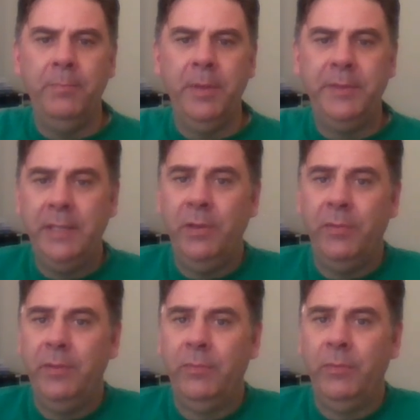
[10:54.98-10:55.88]
but they
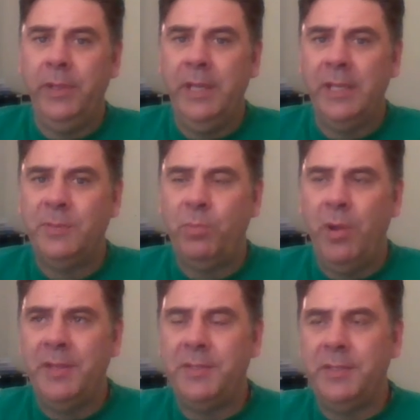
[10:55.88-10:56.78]
don't really
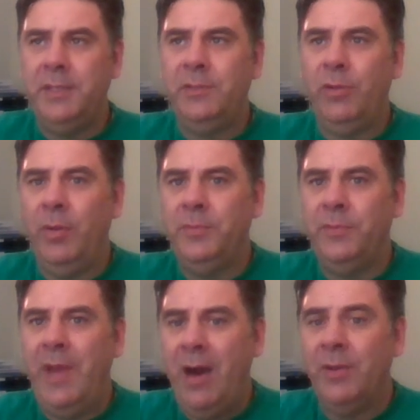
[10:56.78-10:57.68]
express in terms
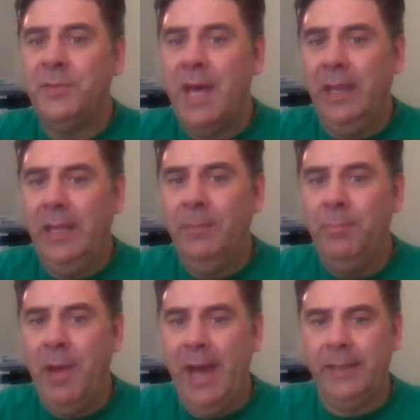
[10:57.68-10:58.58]
of how does that
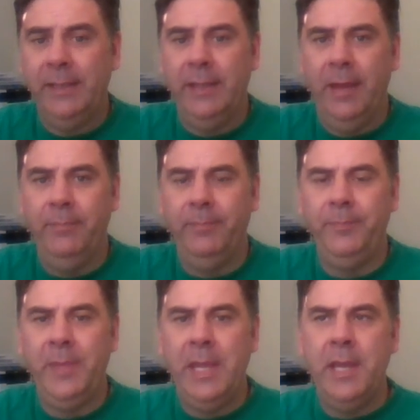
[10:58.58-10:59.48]
impact them.
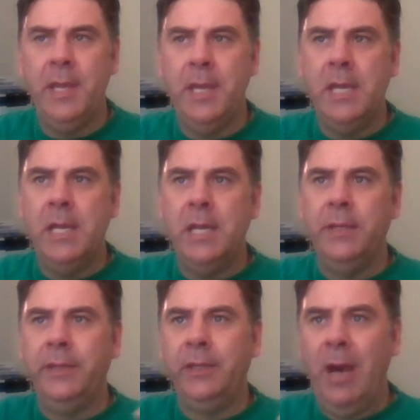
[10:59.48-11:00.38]

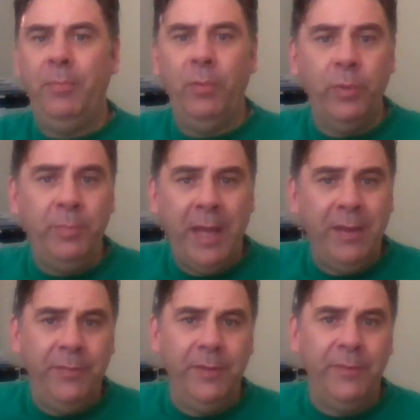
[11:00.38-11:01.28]
The couple would
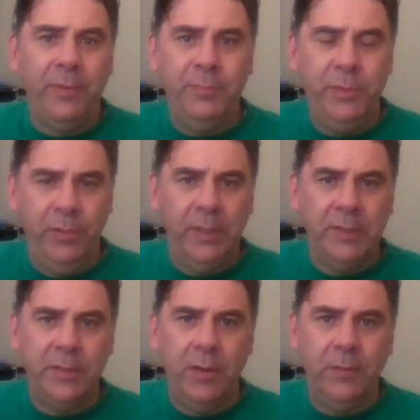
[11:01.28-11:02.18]
benefit from doing
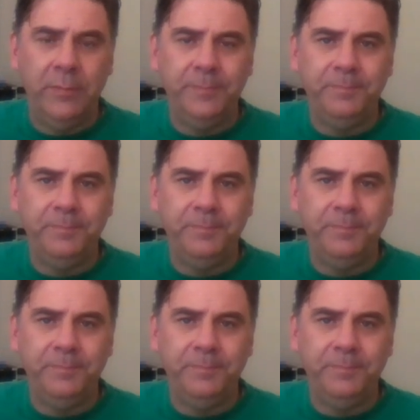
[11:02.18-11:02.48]
so.